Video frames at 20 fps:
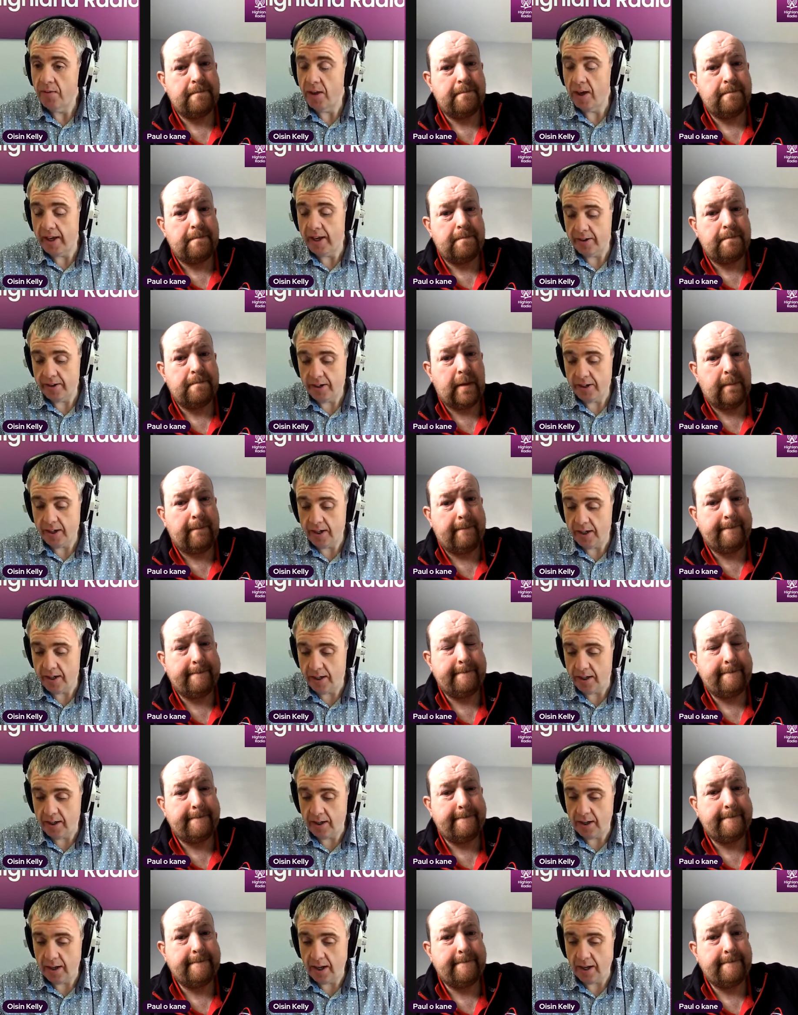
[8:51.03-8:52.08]
Speaker 1: the Letterkenny
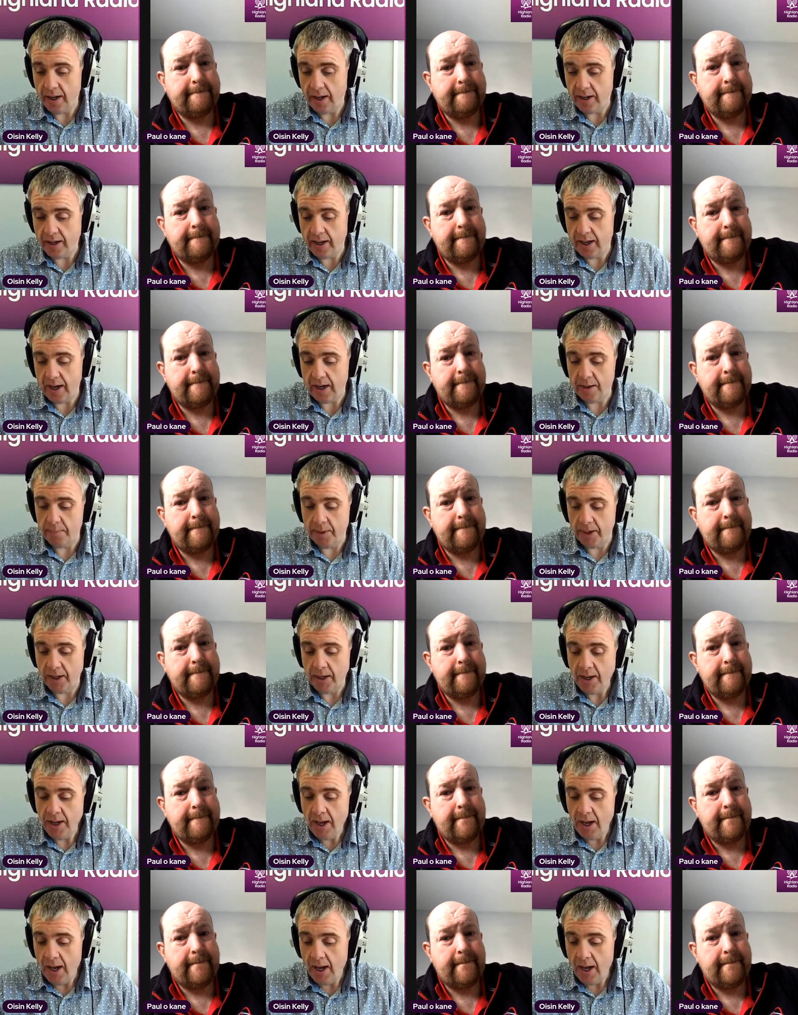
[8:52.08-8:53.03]
uh, uh, Academy.